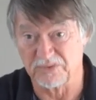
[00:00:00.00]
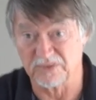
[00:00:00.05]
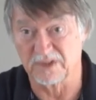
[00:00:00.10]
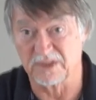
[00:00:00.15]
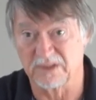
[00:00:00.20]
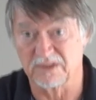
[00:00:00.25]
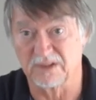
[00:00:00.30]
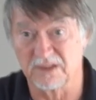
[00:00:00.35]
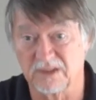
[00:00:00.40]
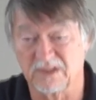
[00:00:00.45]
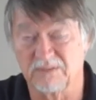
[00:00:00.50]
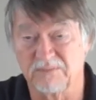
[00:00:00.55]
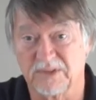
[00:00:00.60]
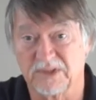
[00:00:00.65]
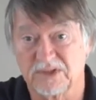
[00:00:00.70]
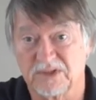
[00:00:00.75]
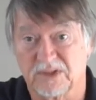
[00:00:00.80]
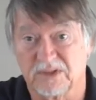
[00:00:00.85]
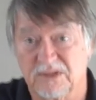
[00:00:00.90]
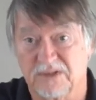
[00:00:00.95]
do think
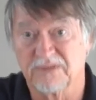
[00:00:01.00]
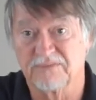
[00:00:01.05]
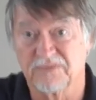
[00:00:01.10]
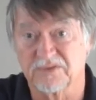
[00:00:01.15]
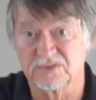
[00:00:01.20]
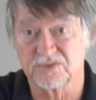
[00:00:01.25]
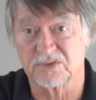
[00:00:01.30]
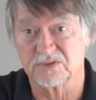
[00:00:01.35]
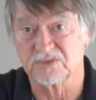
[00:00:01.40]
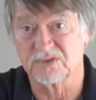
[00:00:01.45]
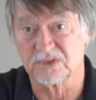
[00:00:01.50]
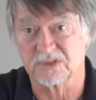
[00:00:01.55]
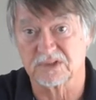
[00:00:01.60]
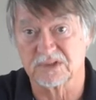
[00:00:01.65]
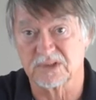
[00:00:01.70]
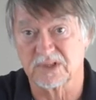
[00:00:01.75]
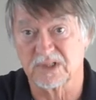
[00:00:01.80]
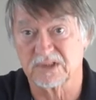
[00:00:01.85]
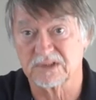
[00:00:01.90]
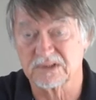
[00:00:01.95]
that it makes a difference in
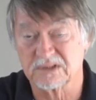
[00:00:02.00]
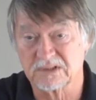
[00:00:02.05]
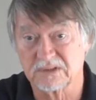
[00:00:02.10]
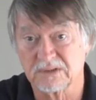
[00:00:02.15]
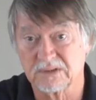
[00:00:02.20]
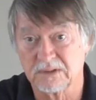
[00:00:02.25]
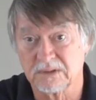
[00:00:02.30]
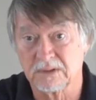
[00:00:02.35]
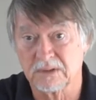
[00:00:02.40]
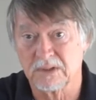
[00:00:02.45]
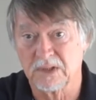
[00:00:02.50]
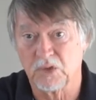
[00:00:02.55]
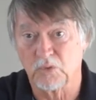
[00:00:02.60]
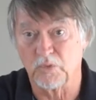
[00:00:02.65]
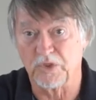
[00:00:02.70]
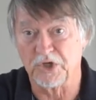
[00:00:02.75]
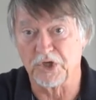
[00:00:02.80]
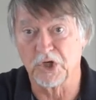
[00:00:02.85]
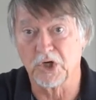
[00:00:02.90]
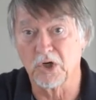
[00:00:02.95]
success.
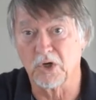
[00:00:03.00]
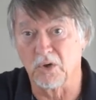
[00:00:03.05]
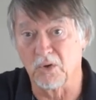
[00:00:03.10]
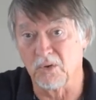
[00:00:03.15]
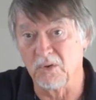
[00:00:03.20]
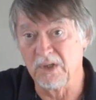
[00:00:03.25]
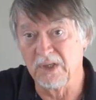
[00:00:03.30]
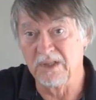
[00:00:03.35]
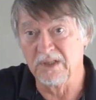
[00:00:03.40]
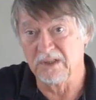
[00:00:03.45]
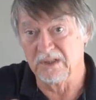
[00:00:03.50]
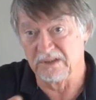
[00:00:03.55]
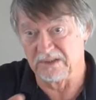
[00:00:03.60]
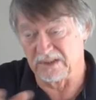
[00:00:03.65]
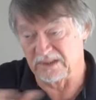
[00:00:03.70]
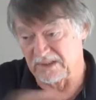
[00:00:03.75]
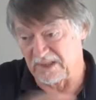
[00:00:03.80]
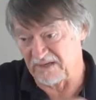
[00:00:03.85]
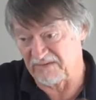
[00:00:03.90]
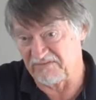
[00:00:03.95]
We know
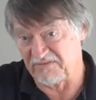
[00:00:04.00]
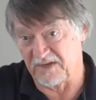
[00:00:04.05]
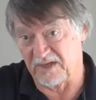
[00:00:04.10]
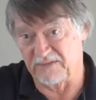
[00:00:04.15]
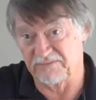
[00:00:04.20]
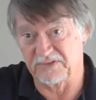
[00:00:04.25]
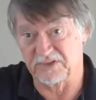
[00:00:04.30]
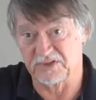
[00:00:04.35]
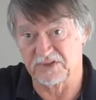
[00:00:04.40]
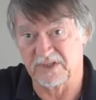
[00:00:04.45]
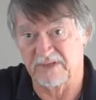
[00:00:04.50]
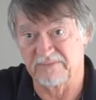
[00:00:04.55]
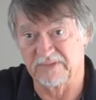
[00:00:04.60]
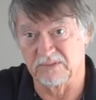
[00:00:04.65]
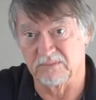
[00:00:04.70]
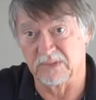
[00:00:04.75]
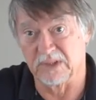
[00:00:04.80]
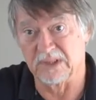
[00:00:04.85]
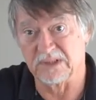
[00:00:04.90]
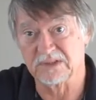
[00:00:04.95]
that 5 to
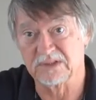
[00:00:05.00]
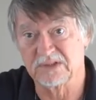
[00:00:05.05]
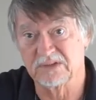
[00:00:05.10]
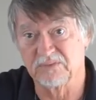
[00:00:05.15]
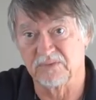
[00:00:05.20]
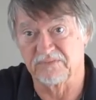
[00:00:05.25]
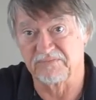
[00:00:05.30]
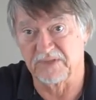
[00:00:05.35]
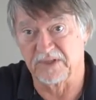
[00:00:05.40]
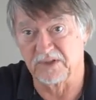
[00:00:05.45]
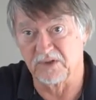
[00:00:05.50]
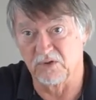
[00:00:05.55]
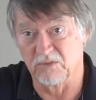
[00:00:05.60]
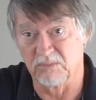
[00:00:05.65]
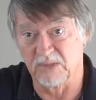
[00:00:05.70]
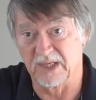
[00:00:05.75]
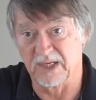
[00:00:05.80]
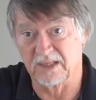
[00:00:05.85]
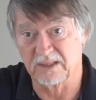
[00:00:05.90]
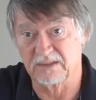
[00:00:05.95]
7 months, if
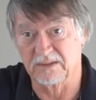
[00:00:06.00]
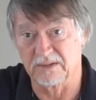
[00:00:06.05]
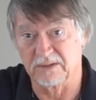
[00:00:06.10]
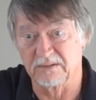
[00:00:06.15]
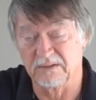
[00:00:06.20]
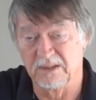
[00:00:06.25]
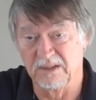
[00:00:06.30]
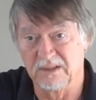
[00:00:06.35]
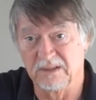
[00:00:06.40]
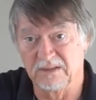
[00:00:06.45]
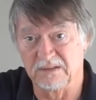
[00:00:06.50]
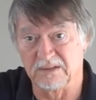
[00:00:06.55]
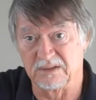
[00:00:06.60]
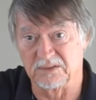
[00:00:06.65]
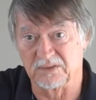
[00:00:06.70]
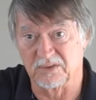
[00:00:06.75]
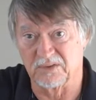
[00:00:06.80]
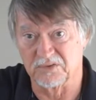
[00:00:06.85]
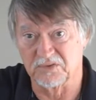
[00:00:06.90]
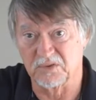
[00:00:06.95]
they go back,
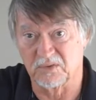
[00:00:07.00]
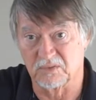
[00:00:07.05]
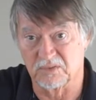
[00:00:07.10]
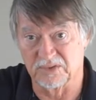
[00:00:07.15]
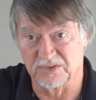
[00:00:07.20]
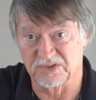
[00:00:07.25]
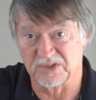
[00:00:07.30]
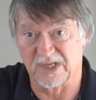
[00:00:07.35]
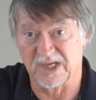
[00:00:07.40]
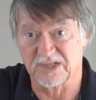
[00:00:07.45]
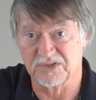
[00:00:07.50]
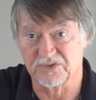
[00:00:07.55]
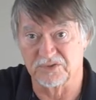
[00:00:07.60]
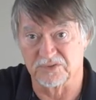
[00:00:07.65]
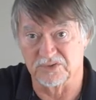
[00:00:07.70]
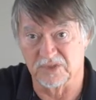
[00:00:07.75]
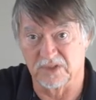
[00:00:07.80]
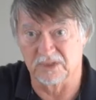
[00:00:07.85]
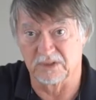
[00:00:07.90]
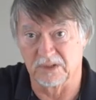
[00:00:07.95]
that there are total
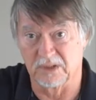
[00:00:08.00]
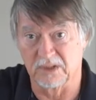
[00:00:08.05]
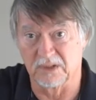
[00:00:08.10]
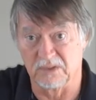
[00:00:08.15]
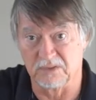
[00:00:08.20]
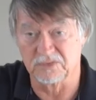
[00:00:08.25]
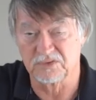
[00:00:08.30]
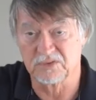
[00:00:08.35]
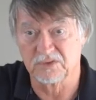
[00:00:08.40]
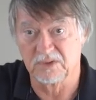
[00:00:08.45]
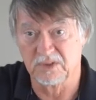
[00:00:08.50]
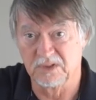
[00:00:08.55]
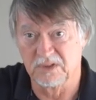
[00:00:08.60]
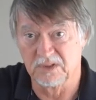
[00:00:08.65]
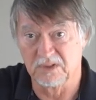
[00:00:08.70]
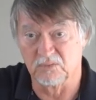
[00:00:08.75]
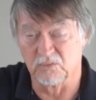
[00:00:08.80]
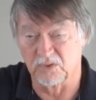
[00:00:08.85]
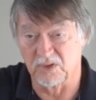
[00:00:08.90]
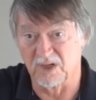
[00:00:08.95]
disasters on those.
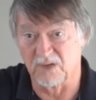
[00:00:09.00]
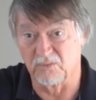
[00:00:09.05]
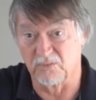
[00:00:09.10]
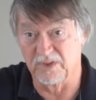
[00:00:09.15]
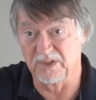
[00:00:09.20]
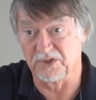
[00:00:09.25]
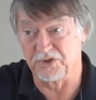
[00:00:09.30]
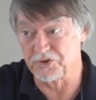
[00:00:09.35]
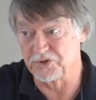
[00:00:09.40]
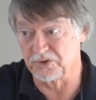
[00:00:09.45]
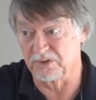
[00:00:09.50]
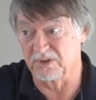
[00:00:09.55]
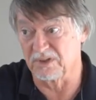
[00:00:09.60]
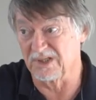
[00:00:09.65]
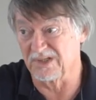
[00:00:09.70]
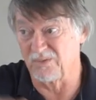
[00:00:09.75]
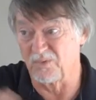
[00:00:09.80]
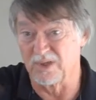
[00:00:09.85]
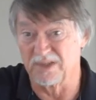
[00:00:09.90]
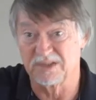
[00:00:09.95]
We're not really
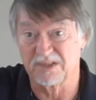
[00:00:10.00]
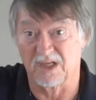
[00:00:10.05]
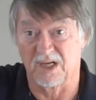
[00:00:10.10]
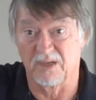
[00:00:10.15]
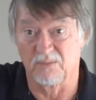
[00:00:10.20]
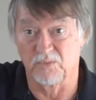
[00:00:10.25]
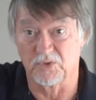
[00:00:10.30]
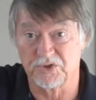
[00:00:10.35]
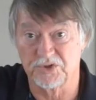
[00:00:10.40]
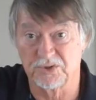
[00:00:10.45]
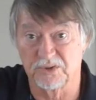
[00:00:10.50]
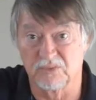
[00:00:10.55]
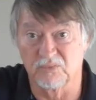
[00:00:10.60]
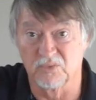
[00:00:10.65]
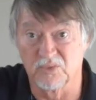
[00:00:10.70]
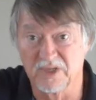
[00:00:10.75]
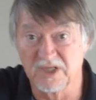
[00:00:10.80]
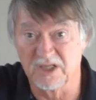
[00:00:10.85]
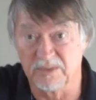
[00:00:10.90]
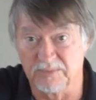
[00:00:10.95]
sure at what time we
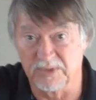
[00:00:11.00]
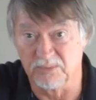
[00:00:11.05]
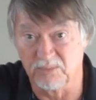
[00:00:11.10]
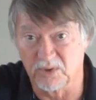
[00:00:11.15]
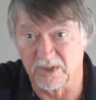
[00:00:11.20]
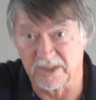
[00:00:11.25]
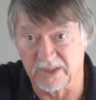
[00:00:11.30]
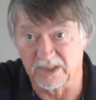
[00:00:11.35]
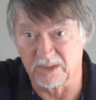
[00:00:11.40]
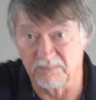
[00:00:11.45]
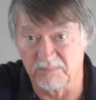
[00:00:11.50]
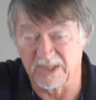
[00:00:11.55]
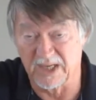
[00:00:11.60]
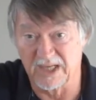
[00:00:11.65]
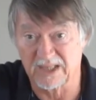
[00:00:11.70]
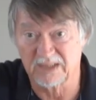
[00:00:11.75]
should really be bringing